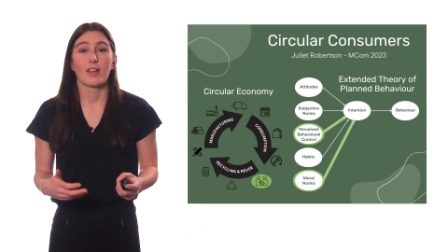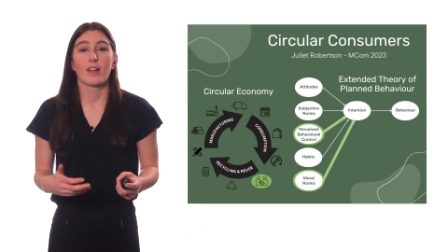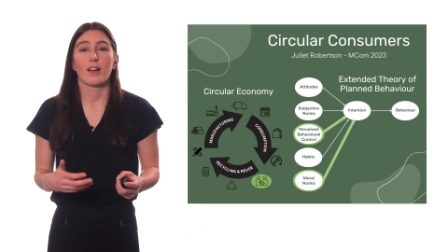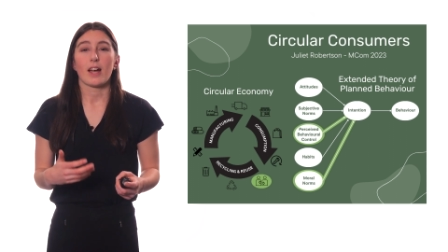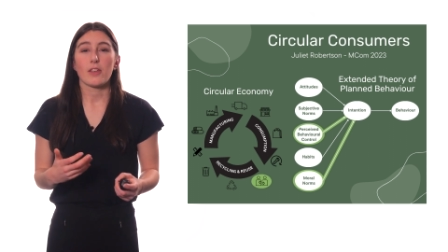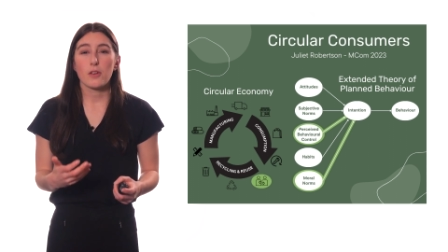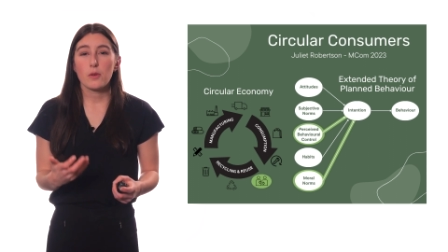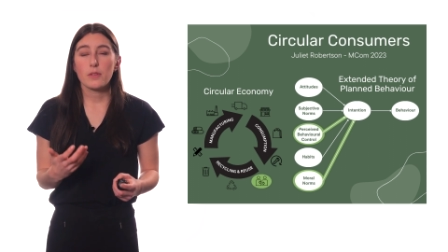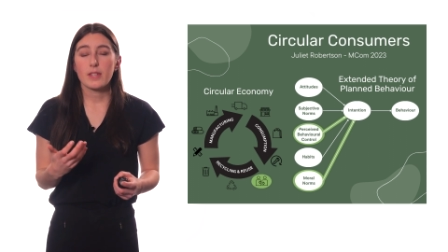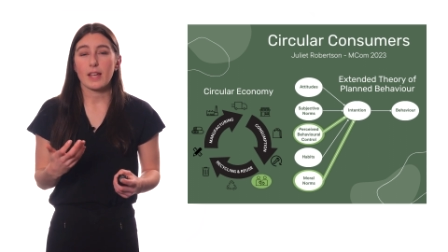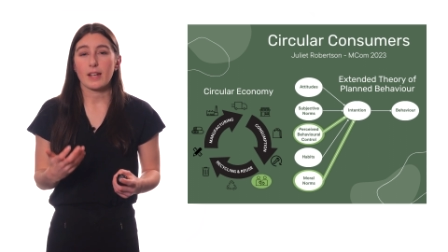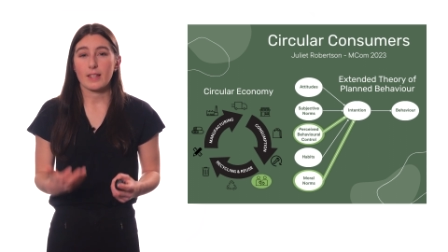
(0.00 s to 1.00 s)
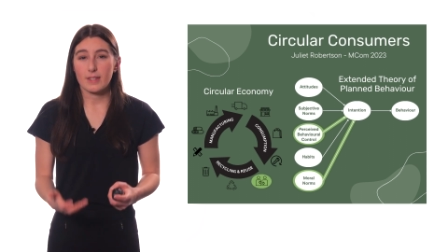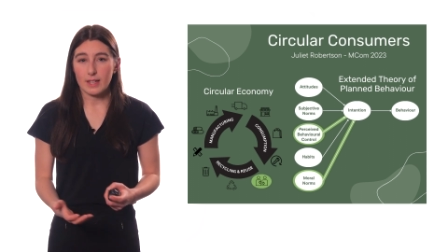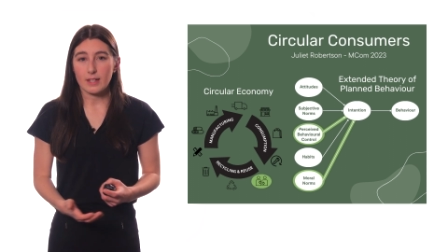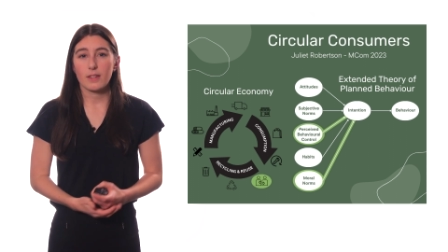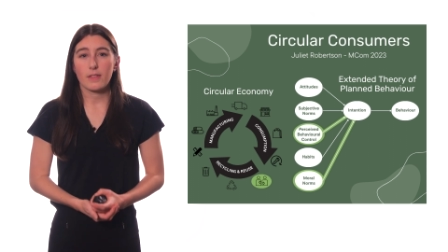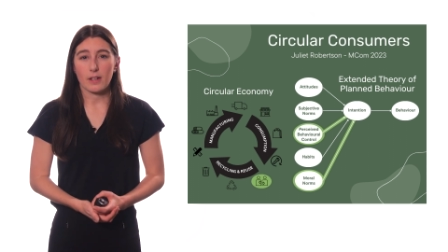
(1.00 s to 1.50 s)
I used an
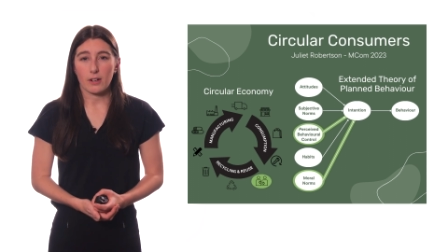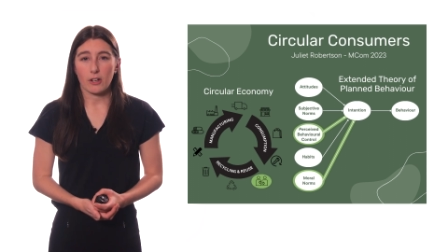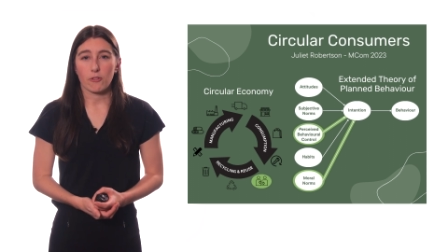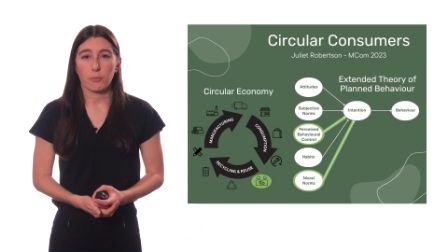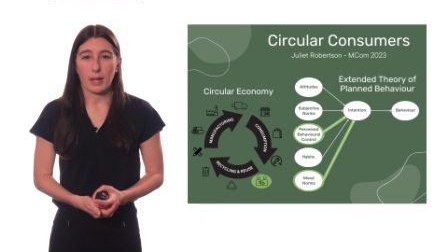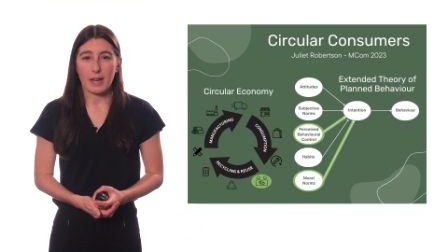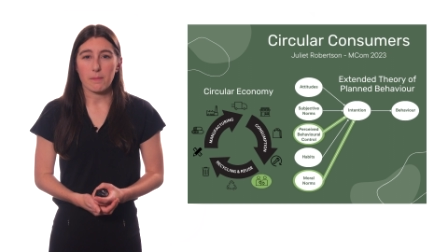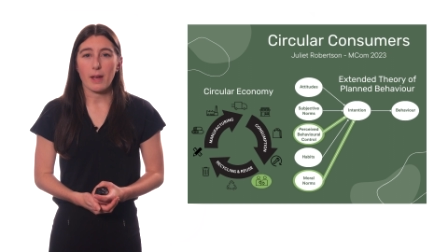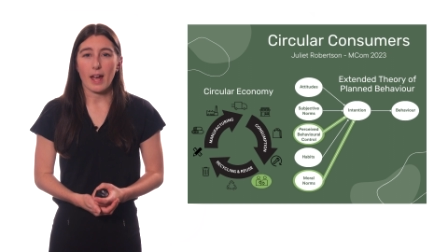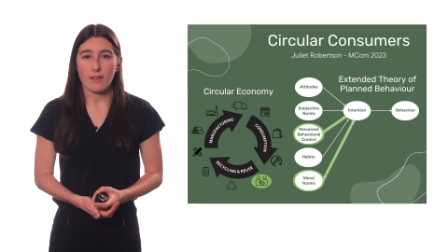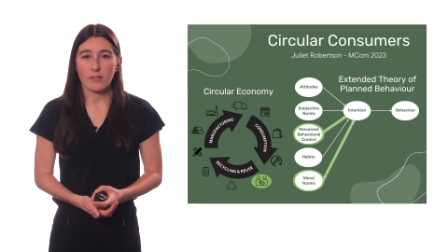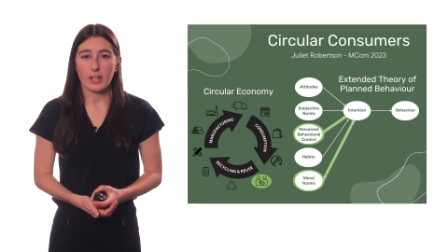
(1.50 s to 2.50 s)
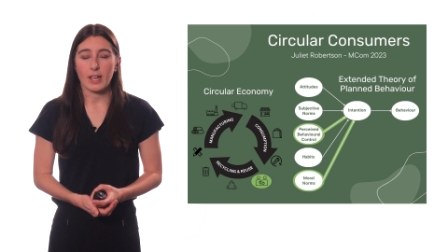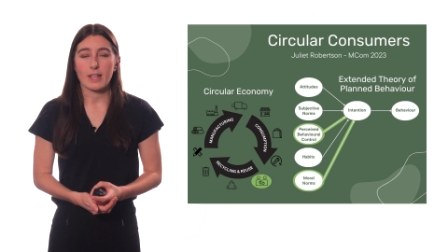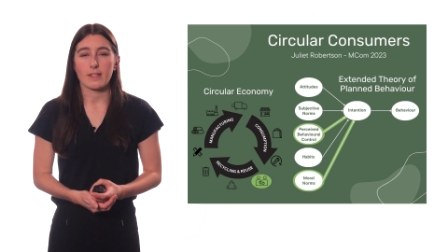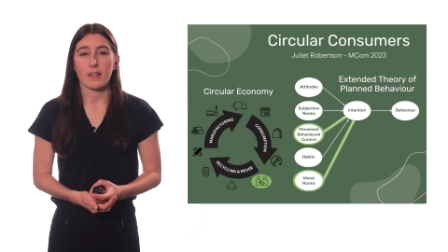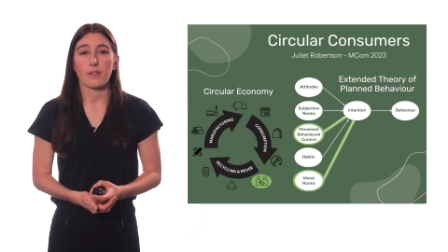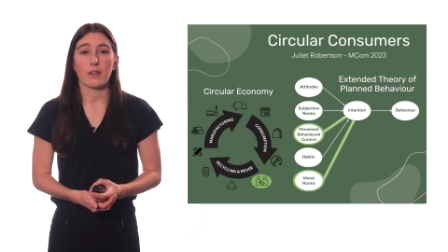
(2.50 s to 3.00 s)
extended theory of planned behaviour as
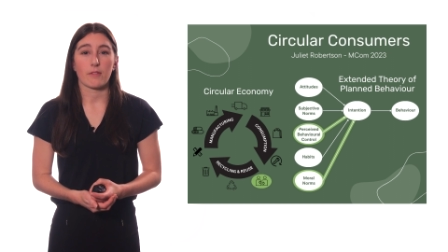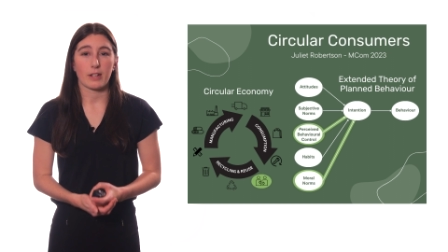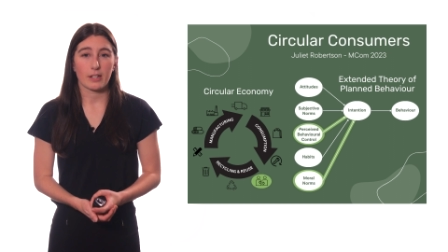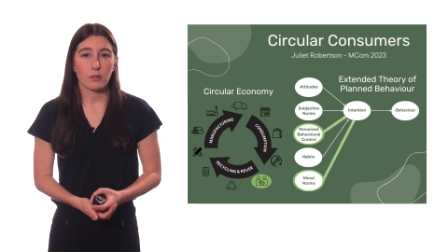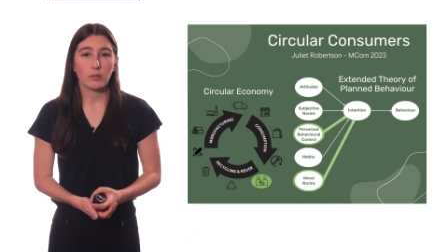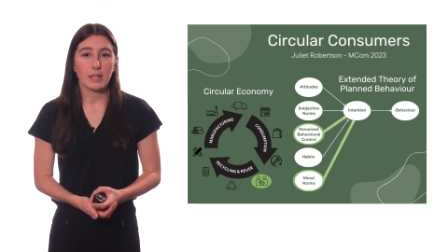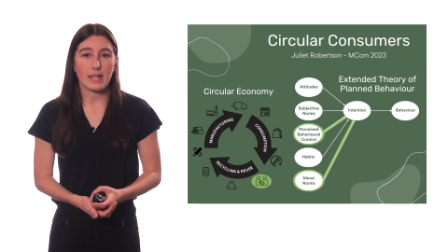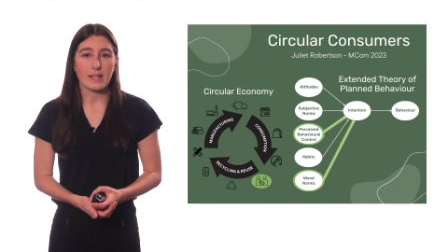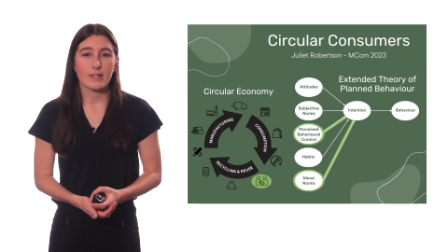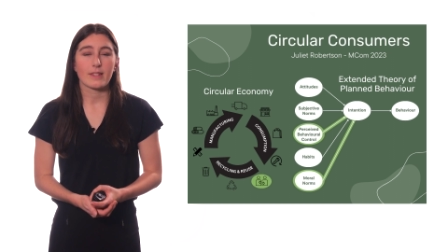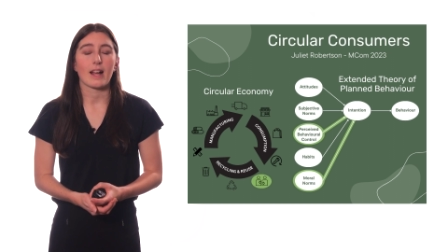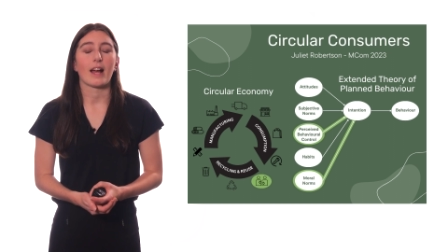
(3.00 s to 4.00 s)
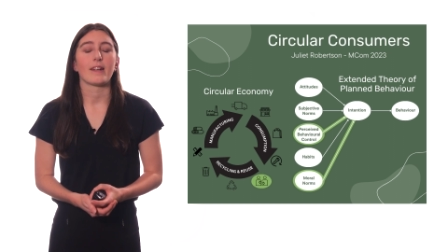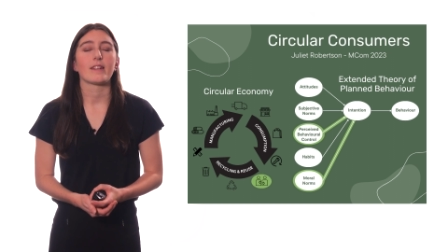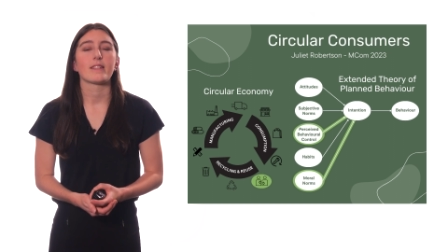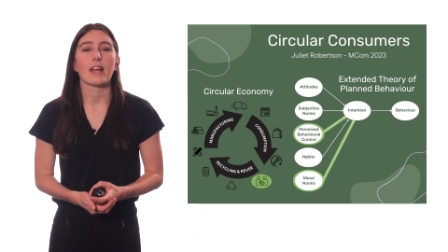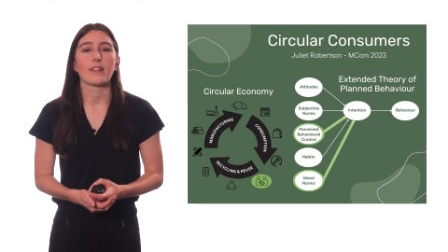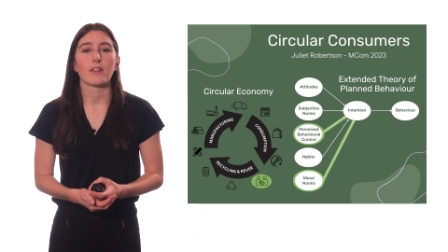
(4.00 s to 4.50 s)
the theoretical lens to
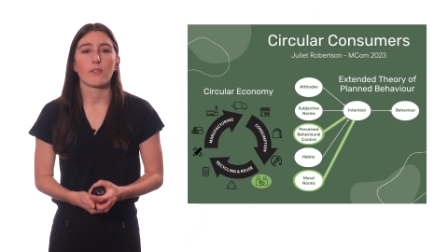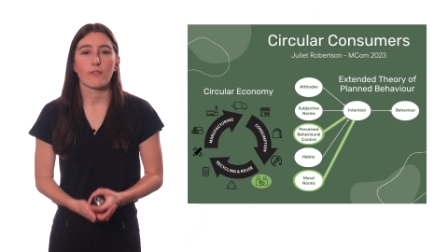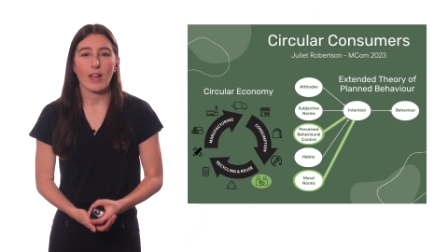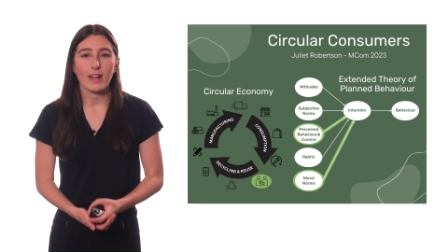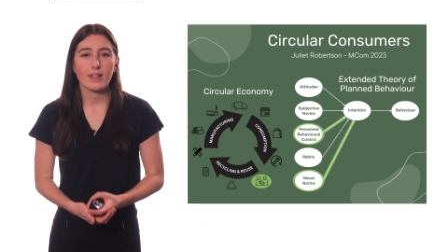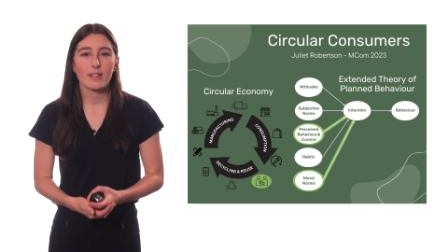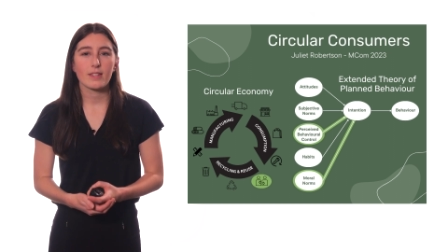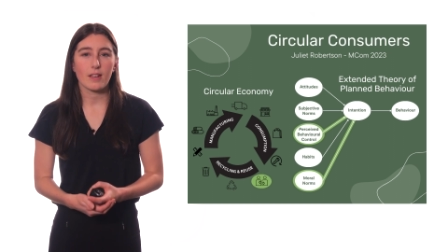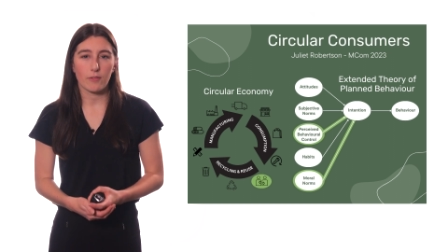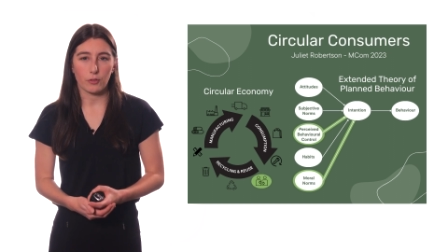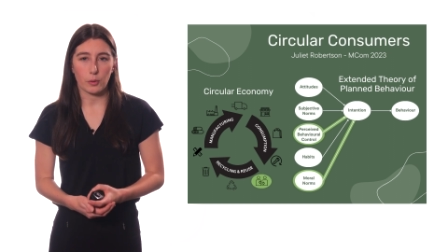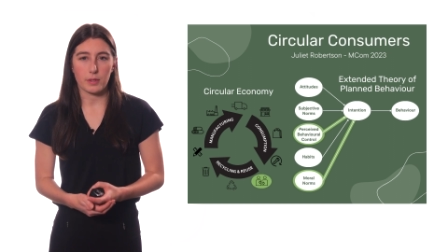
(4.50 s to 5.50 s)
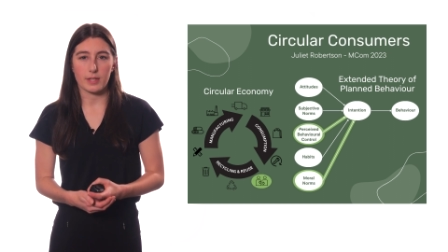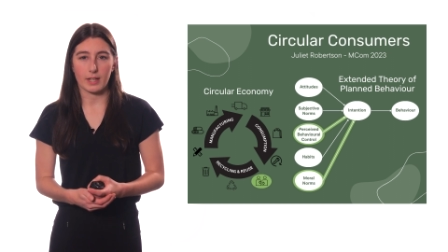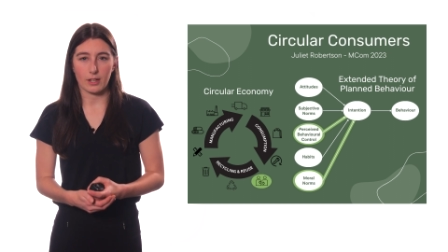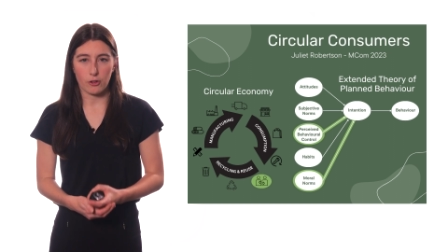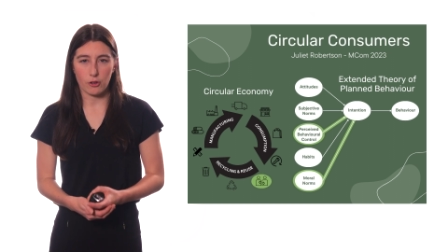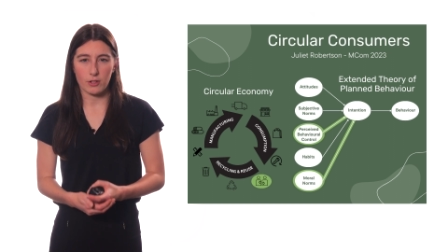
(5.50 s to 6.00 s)
understand the factors
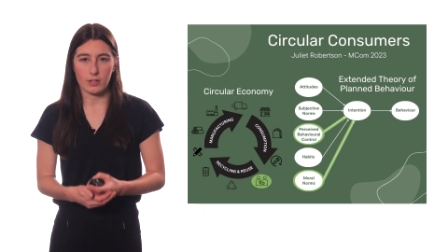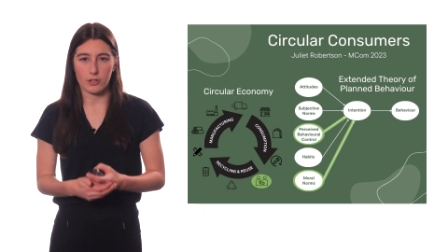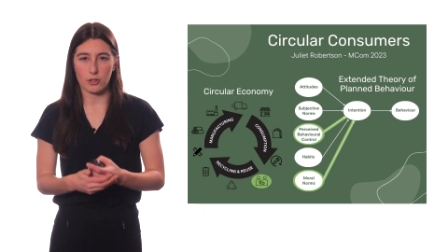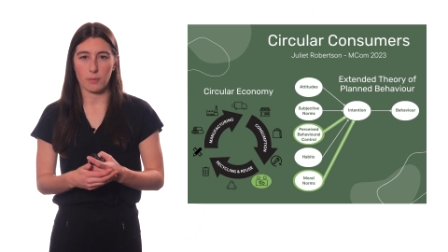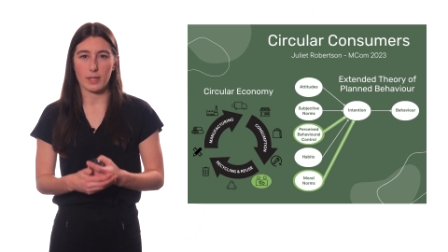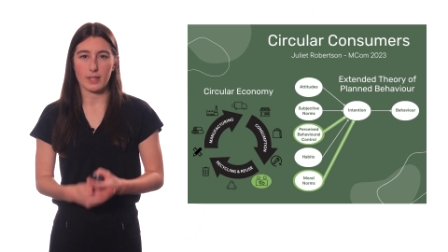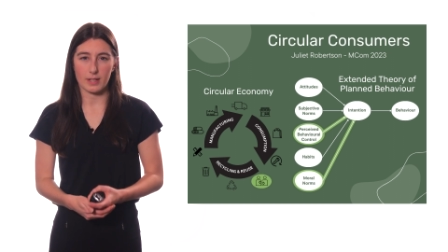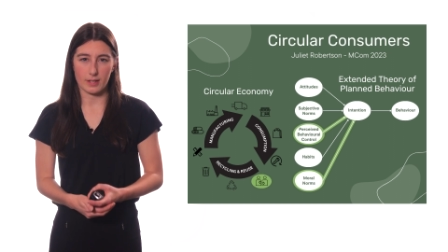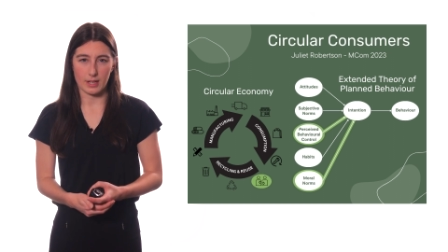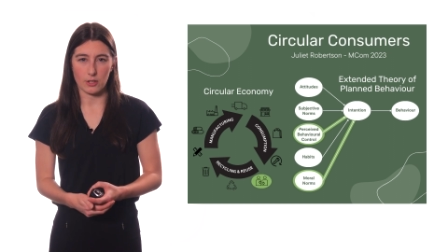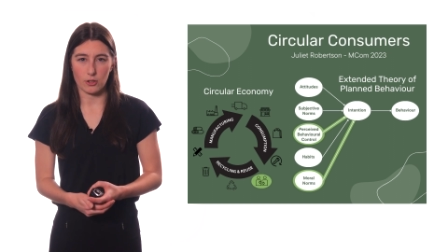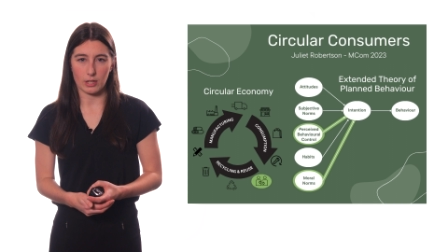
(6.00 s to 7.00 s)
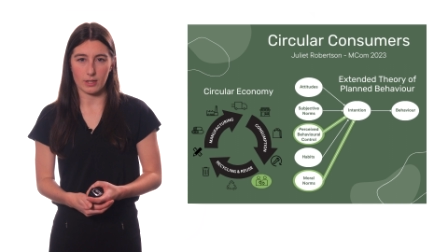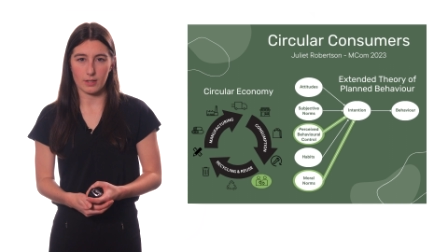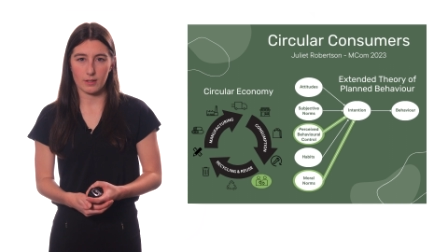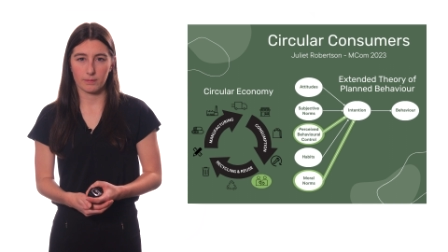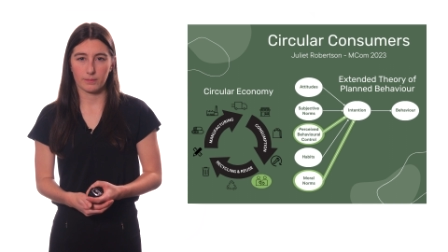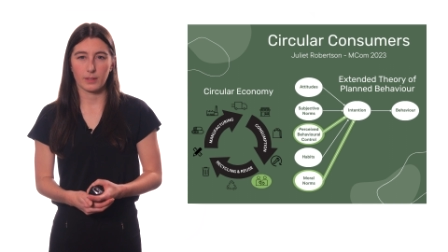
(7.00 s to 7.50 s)
influencing consumers' intentions.